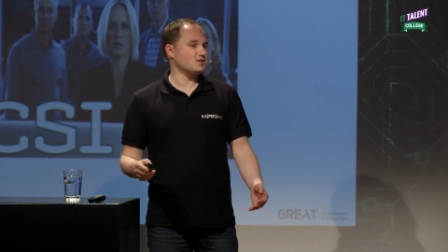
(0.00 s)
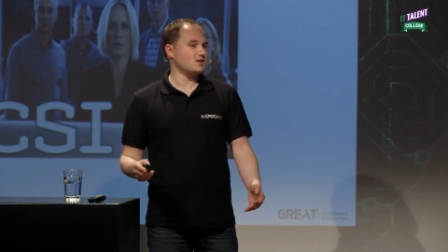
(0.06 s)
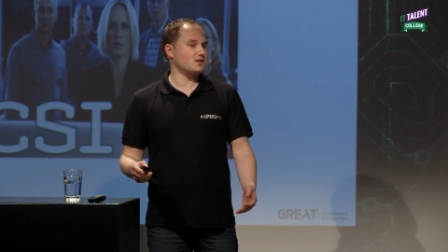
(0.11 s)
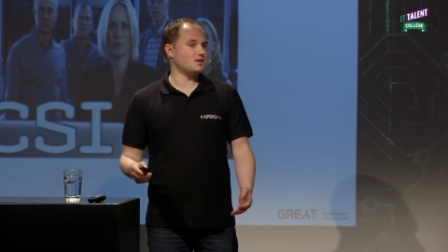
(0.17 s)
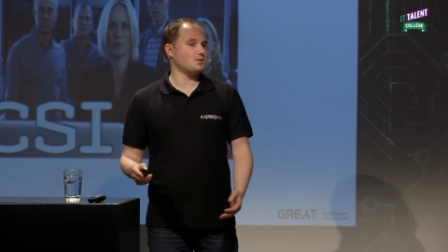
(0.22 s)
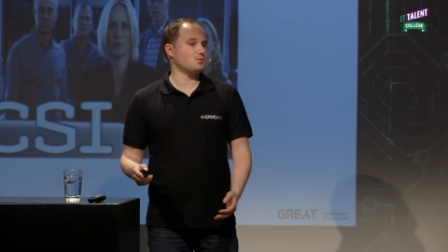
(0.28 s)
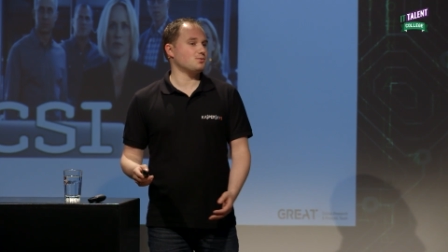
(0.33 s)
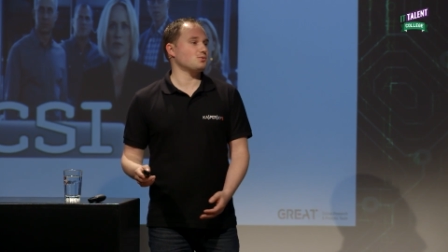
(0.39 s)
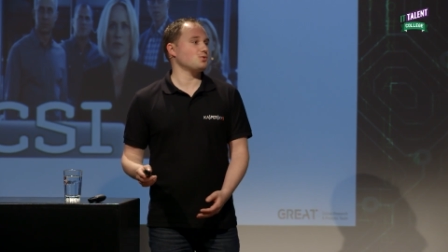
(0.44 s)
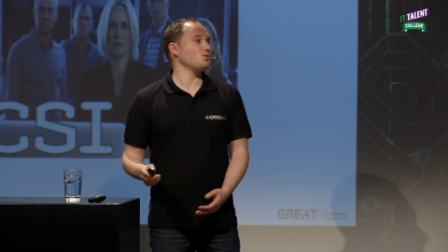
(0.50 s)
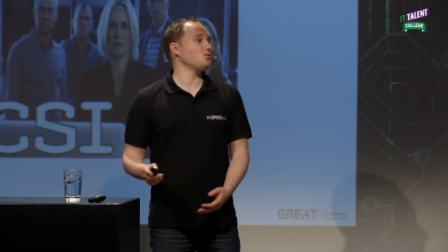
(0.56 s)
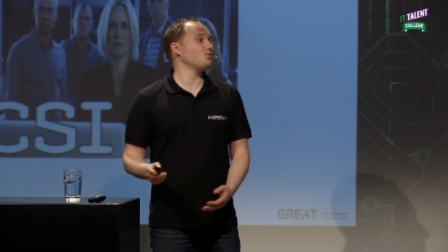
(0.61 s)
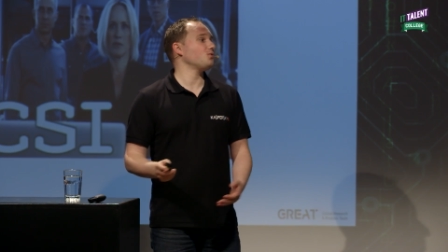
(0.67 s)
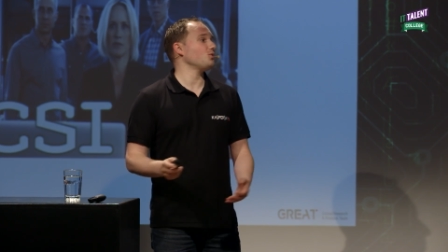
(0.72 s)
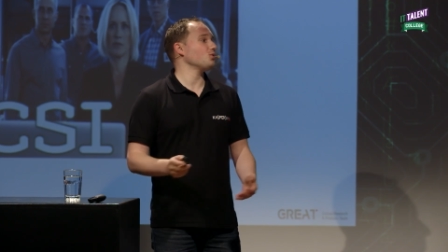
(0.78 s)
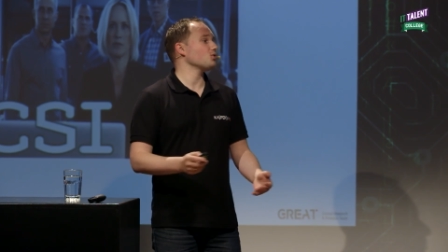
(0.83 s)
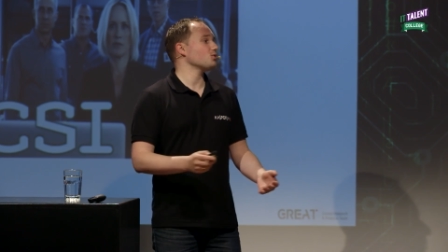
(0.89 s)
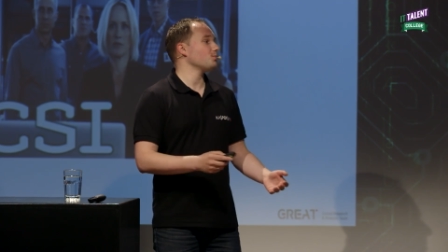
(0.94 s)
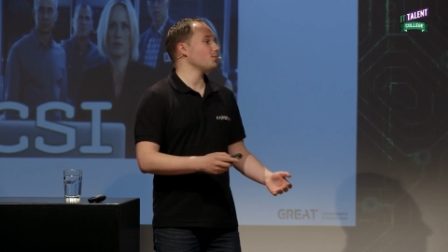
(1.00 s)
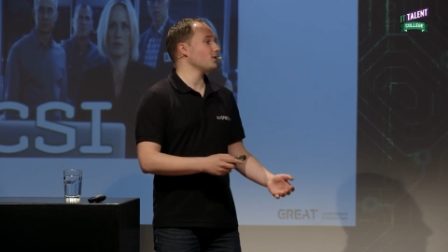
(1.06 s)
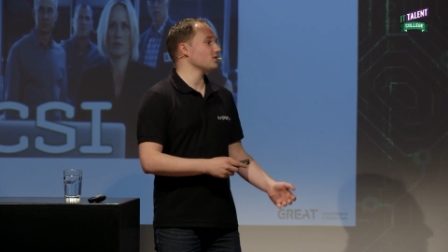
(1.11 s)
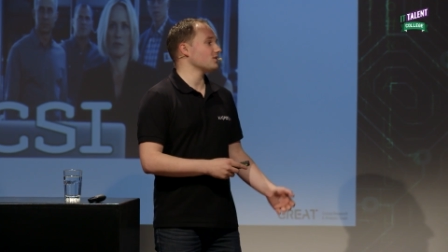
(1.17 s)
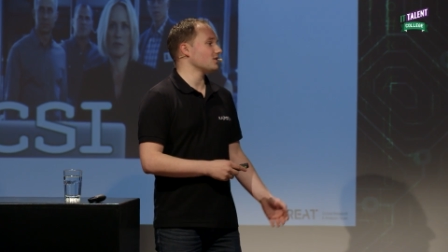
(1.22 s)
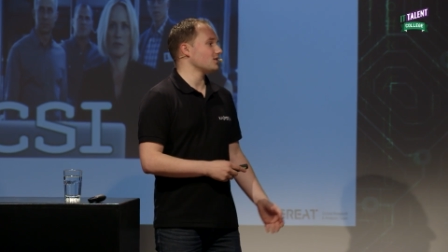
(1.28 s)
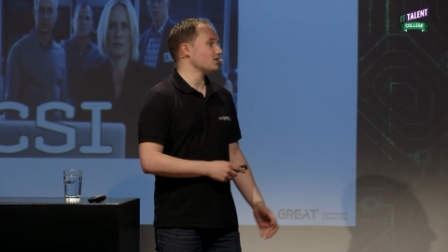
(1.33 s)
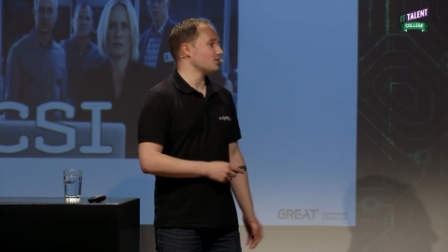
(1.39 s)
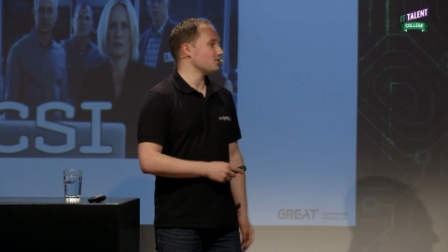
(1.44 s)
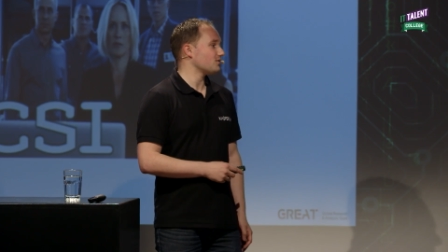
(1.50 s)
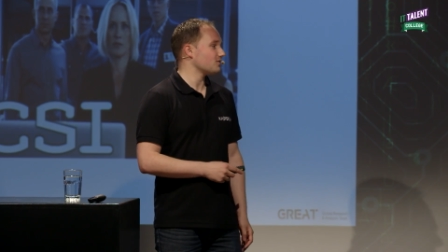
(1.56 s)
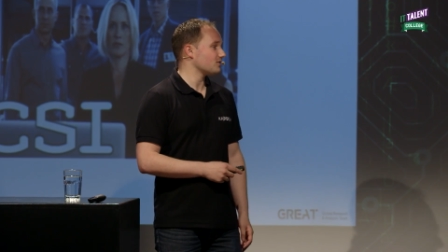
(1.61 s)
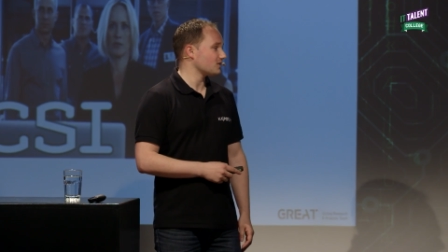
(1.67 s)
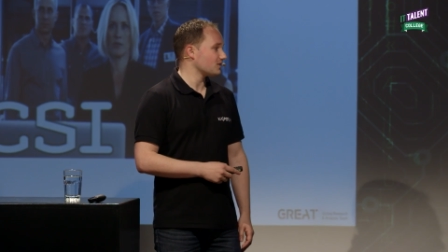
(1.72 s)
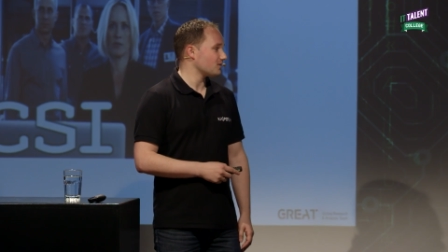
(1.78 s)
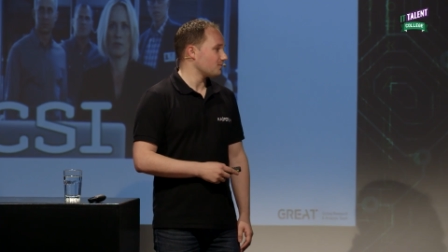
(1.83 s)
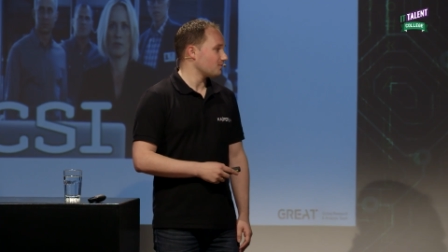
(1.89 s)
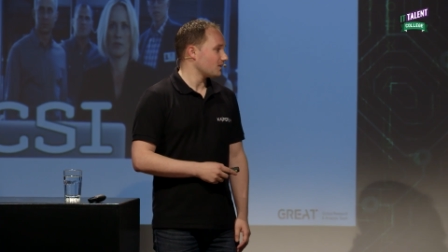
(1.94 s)
and they were all false
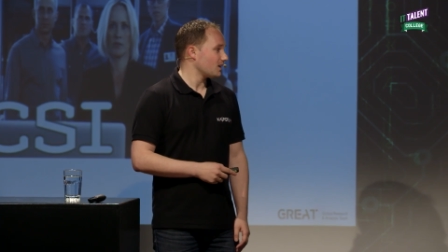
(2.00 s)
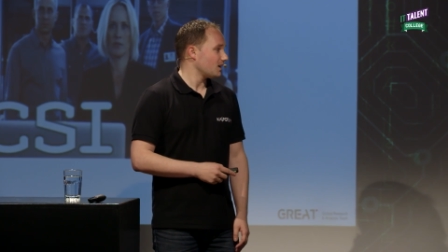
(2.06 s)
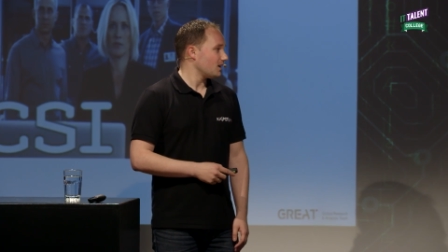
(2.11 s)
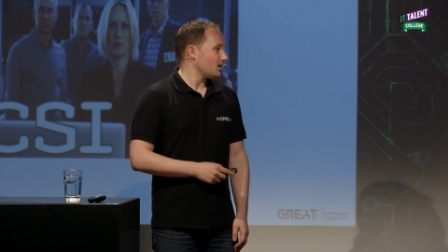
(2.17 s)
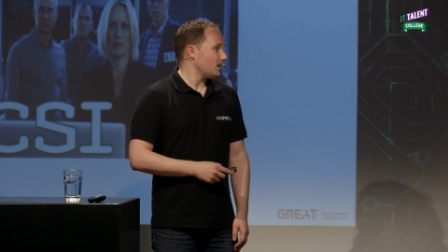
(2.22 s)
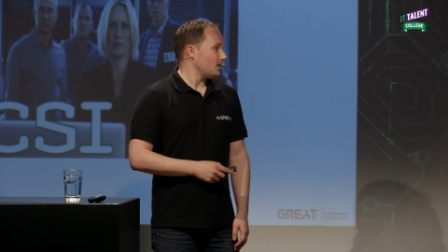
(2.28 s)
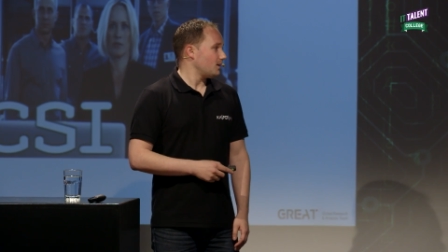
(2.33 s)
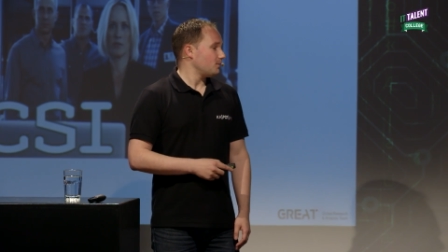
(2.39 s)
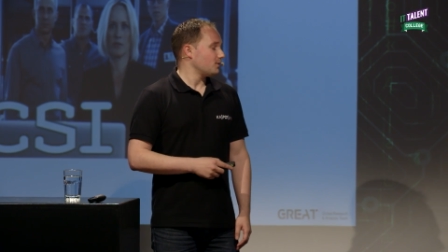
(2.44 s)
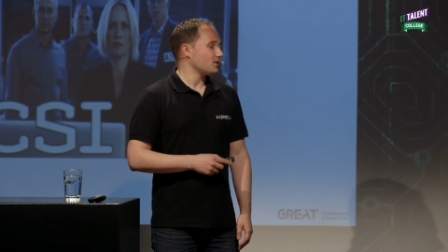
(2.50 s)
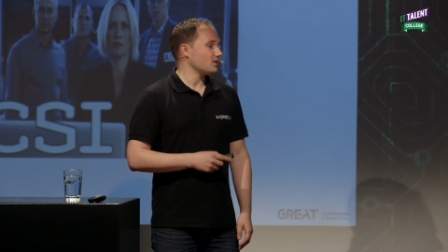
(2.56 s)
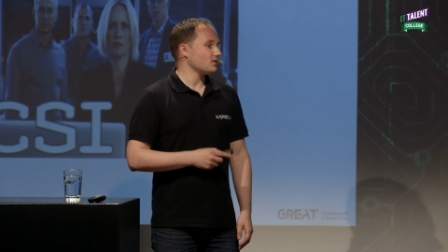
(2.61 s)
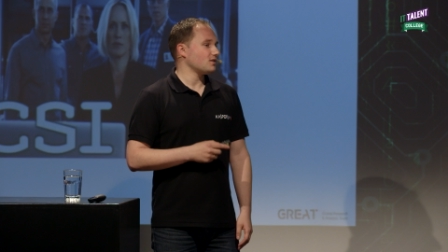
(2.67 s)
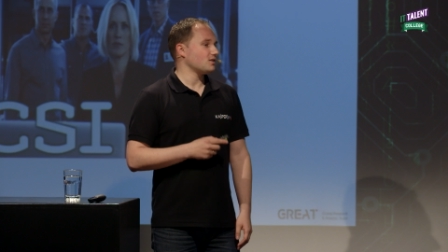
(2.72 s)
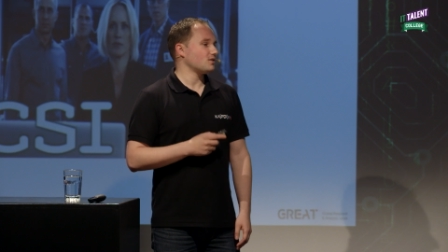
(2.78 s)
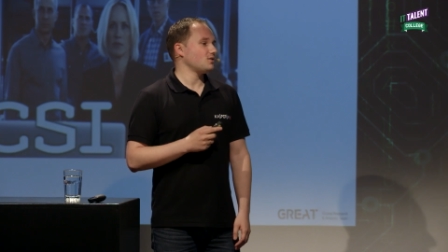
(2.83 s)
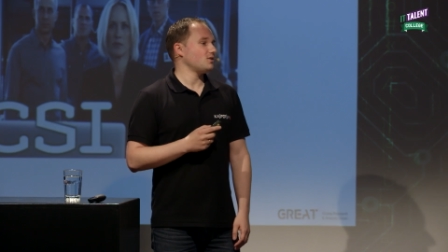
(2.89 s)
positives. Because it